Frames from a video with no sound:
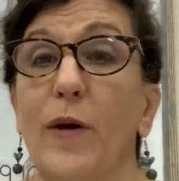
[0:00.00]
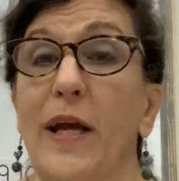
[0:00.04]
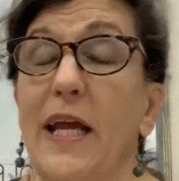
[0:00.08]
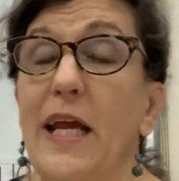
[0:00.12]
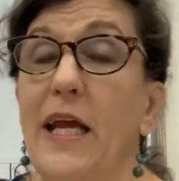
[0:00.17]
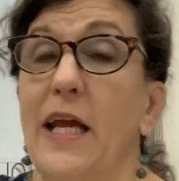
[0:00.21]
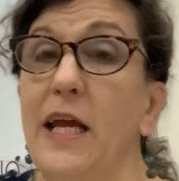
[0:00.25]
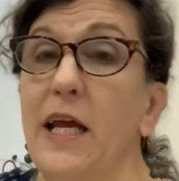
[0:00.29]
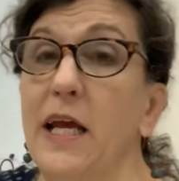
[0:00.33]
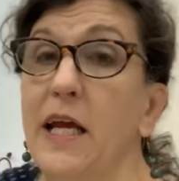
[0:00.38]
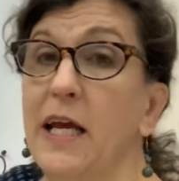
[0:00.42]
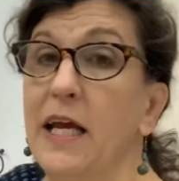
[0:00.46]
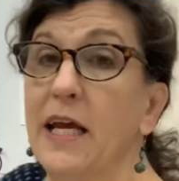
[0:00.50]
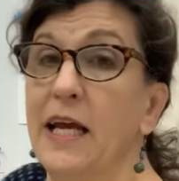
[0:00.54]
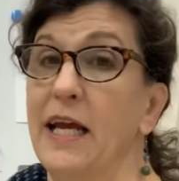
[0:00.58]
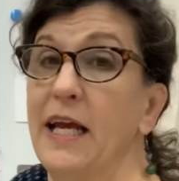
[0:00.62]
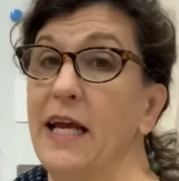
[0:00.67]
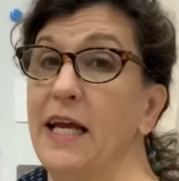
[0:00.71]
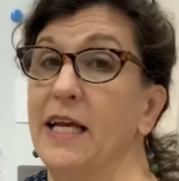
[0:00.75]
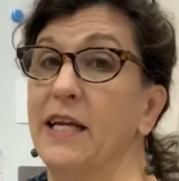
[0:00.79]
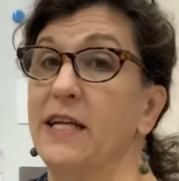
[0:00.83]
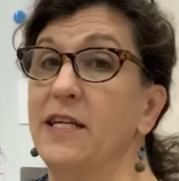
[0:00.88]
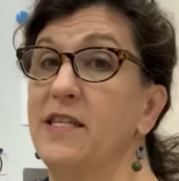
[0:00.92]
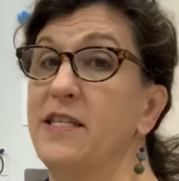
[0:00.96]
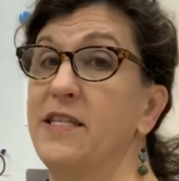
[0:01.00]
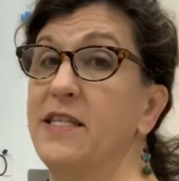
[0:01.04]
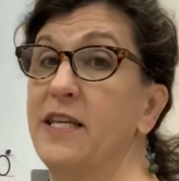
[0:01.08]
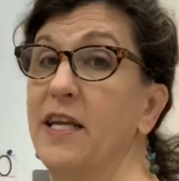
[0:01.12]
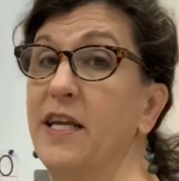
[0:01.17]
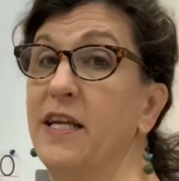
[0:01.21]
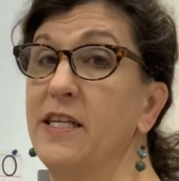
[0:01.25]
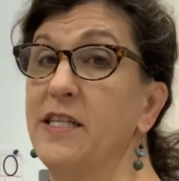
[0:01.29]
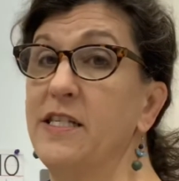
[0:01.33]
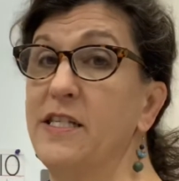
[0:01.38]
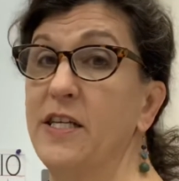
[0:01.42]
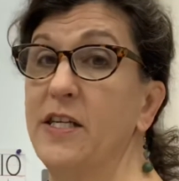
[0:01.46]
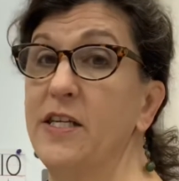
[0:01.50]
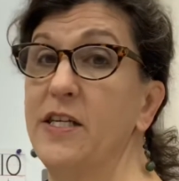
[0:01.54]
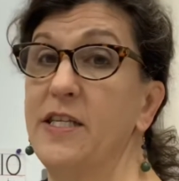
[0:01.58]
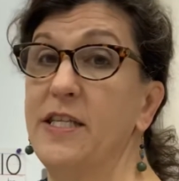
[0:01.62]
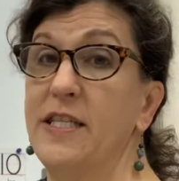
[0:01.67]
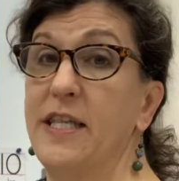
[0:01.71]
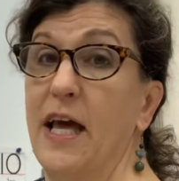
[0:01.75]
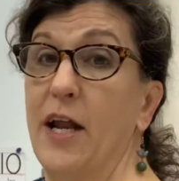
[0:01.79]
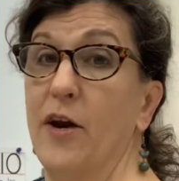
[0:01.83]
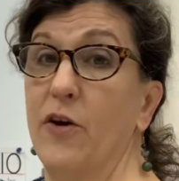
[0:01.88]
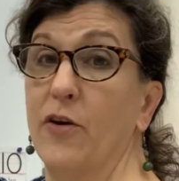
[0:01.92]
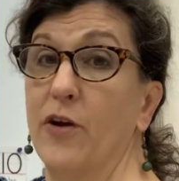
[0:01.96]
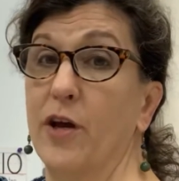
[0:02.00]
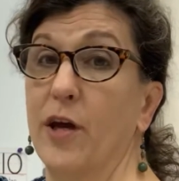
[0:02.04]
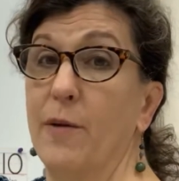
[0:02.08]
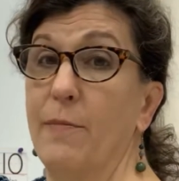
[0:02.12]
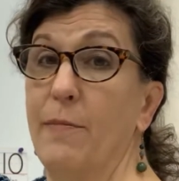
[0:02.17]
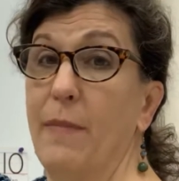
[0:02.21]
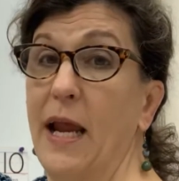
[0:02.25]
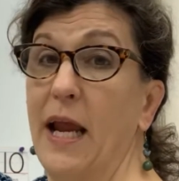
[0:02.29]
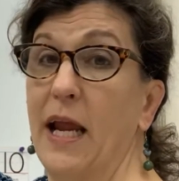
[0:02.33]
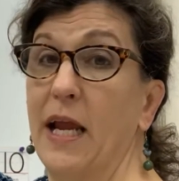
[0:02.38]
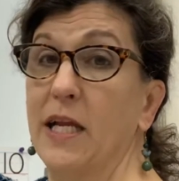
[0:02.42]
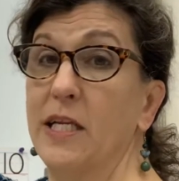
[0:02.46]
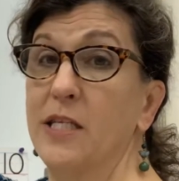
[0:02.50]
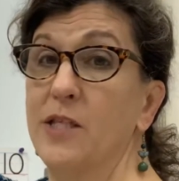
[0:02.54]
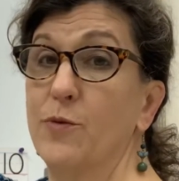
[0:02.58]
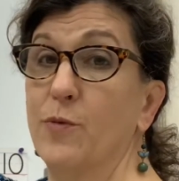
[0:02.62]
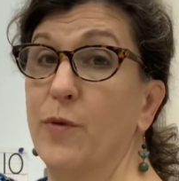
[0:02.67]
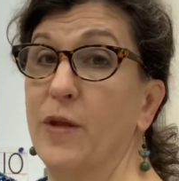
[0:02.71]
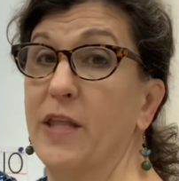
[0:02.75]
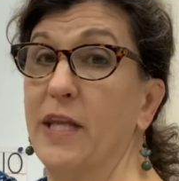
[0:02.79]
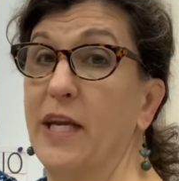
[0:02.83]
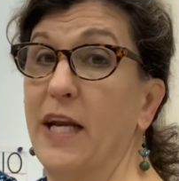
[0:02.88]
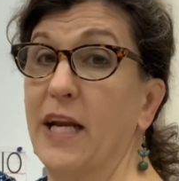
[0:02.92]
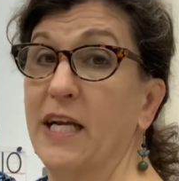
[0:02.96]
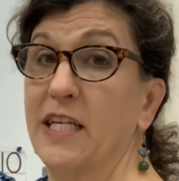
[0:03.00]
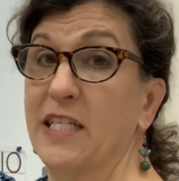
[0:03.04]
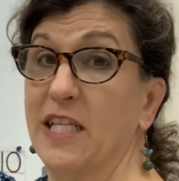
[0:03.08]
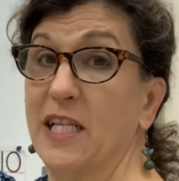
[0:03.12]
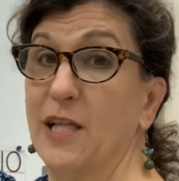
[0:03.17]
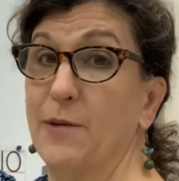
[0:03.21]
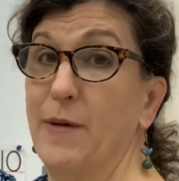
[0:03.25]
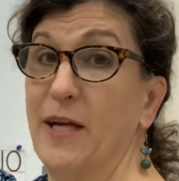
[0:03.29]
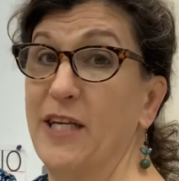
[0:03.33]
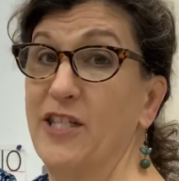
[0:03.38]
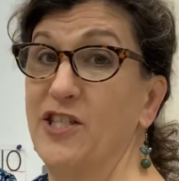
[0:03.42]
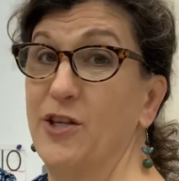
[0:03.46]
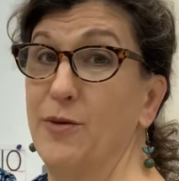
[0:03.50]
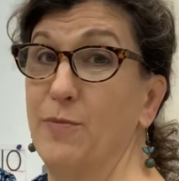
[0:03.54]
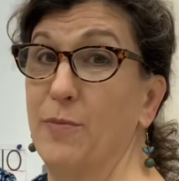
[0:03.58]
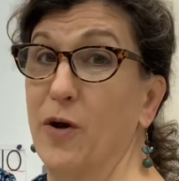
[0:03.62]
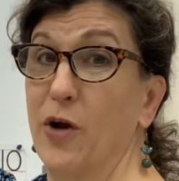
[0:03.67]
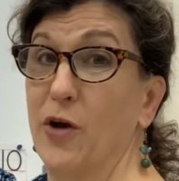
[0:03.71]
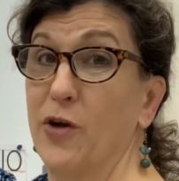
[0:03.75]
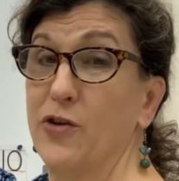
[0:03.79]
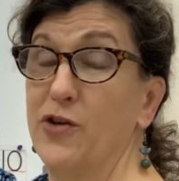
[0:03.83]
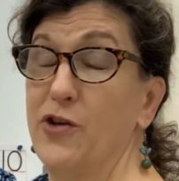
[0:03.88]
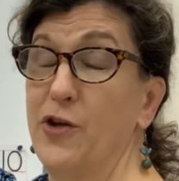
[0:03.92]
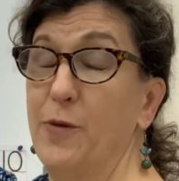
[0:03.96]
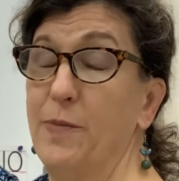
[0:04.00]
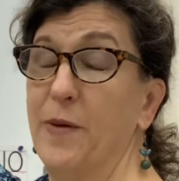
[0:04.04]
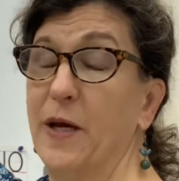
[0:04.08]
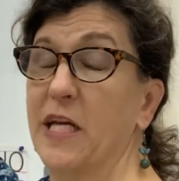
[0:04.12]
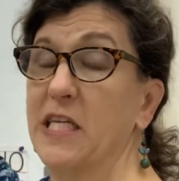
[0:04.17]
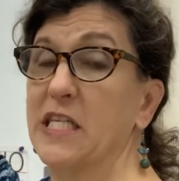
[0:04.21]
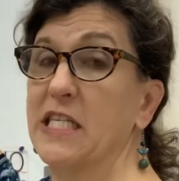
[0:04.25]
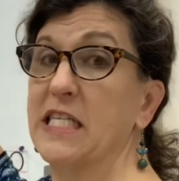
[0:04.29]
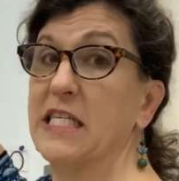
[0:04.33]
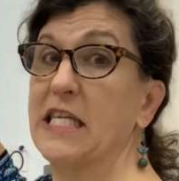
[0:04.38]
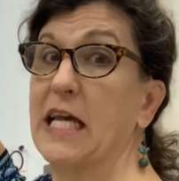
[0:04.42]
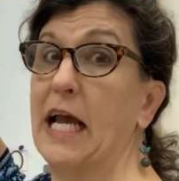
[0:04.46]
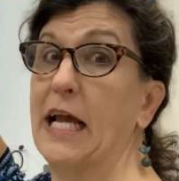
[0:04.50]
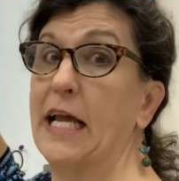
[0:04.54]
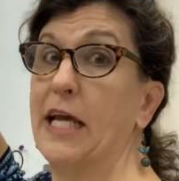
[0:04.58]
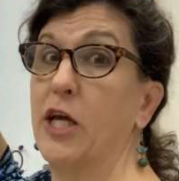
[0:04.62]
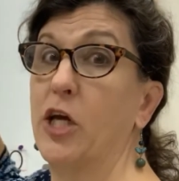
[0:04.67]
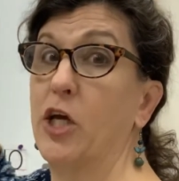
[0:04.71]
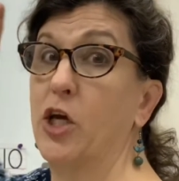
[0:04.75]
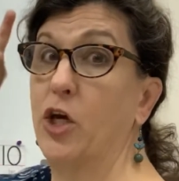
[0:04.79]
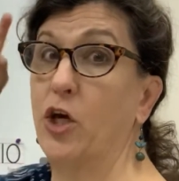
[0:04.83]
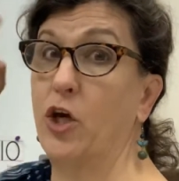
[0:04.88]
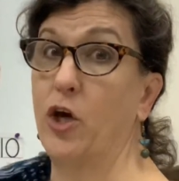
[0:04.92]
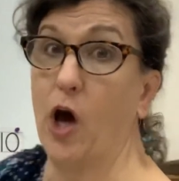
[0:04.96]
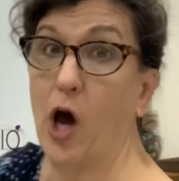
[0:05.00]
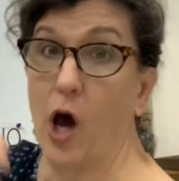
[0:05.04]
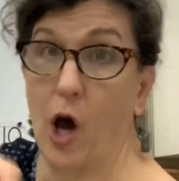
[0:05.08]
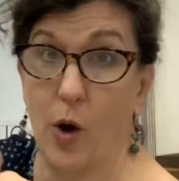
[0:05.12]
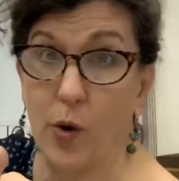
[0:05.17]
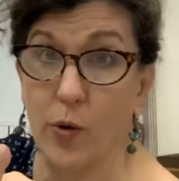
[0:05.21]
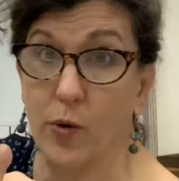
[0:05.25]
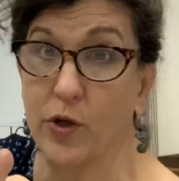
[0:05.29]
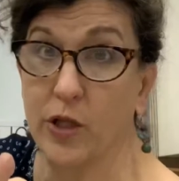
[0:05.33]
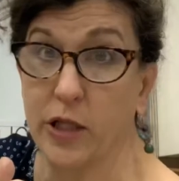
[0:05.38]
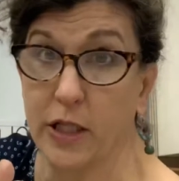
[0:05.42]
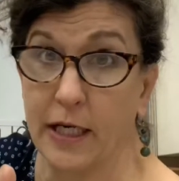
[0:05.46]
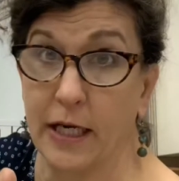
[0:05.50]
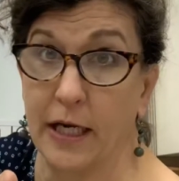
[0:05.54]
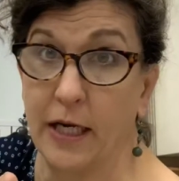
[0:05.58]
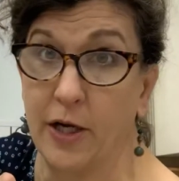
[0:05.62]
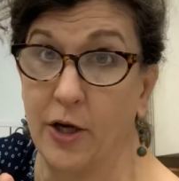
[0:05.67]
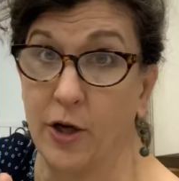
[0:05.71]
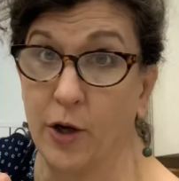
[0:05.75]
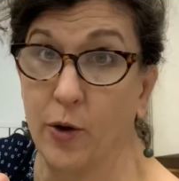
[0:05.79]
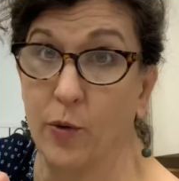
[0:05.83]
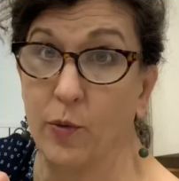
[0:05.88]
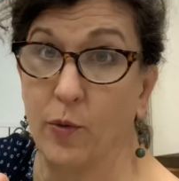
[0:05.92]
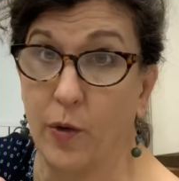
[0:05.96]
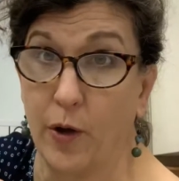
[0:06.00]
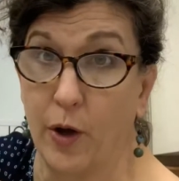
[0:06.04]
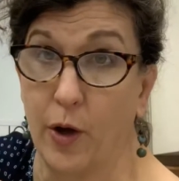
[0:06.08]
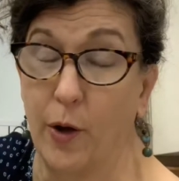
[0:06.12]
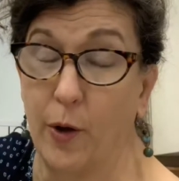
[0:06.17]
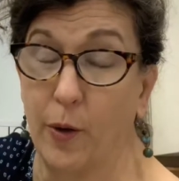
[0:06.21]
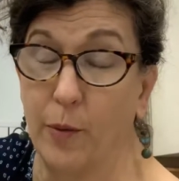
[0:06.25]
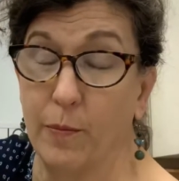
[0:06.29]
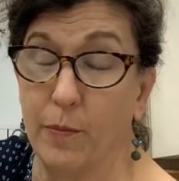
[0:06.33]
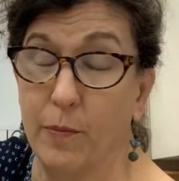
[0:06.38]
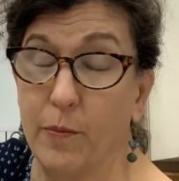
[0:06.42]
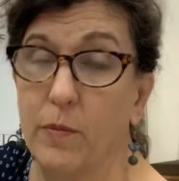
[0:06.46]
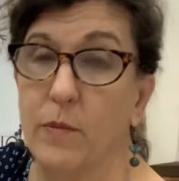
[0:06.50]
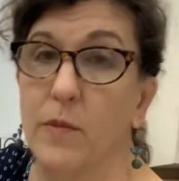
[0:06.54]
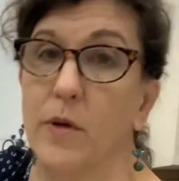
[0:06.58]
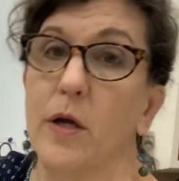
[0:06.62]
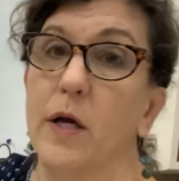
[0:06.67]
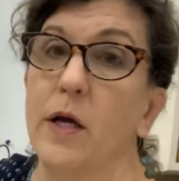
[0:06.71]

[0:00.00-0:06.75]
we end sentences that are commands with an exclamation mark too, because it's like, go clean your room.